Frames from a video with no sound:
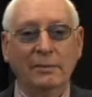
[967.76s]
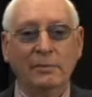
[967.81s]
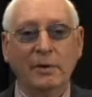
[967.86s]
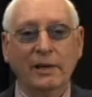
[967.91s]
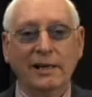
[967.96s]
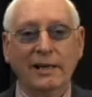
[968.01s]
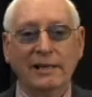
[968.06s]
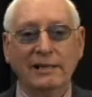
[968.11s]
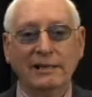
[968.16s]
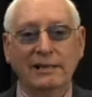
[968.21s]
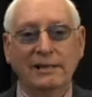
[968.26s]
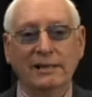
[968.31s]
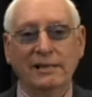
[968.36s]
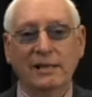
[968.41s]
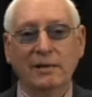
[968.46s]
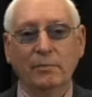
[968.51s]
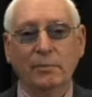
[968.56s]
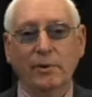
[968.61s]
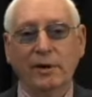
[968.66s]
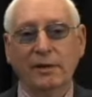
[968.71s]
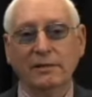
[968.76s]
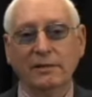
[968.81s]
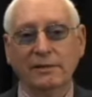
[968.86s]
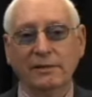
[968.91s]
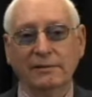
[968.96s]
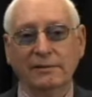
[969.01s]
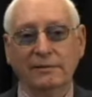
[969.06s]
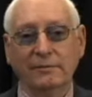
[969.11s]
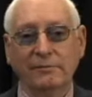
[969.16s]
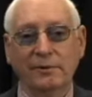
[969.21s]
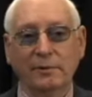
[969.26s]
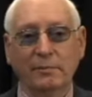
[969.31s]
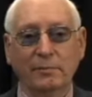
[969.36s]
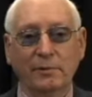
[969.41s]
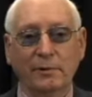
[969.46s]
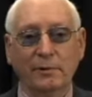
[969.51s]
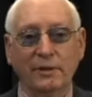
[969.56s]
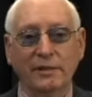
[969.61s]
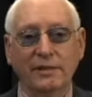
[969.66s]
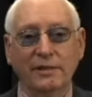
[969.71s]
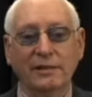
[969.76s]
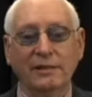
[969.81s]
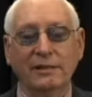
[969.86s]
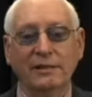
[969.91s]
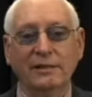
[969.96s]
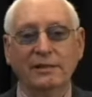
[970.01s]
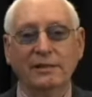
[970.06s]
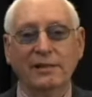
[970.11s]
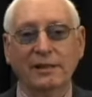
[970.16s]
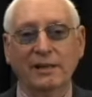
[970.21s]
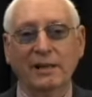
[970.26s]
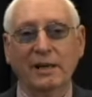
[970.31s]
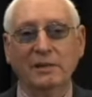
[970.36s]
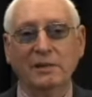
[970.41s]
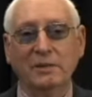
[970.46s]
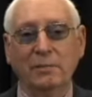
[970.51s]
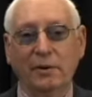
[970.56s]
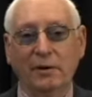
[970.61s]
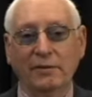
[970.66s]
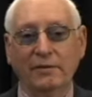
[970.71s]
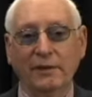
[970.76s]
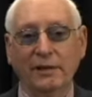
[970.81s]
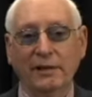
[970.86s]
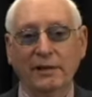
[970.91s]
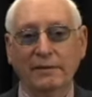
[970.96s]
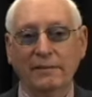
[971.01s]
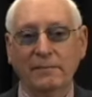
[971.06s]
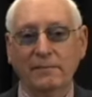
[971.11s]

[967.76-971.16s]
my guest is Tim Brosnan from Christians Against Poverty.